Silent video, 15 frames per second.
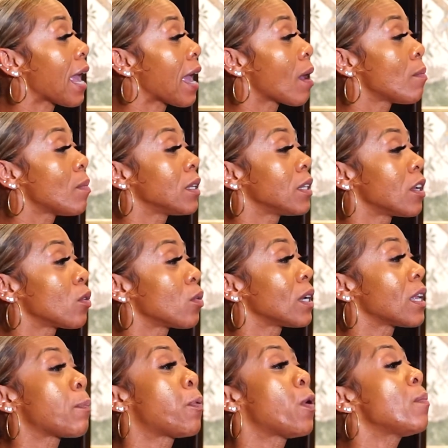am
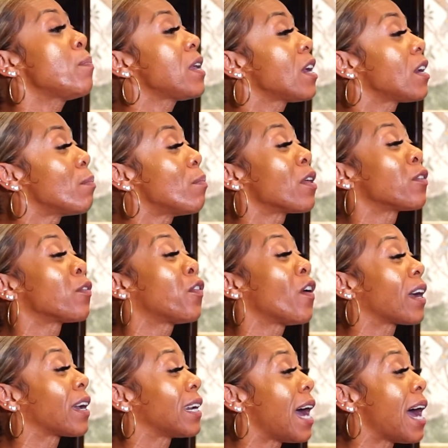literally put me in a
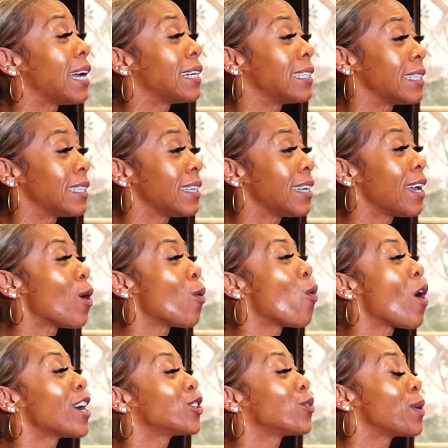motherfucking Honda
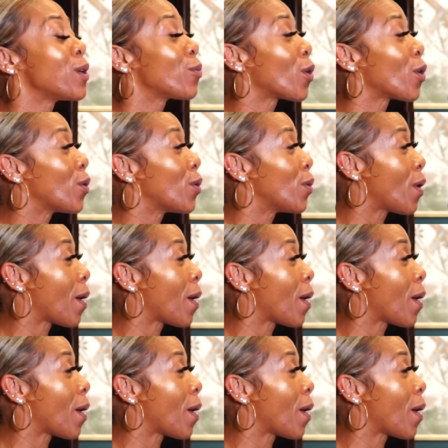and watch me roll.